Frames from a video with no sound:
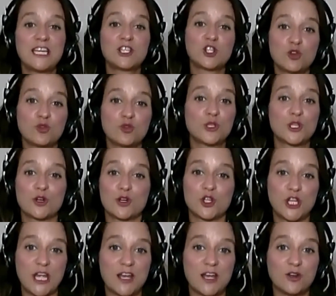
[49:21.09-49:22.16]
choose your
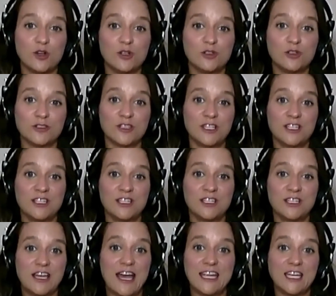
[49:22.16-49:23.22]
channel
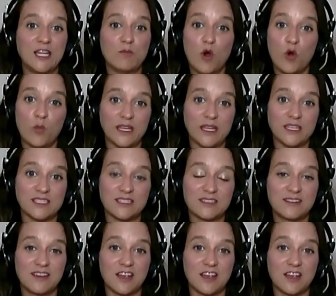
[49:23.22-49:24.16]
at any moment.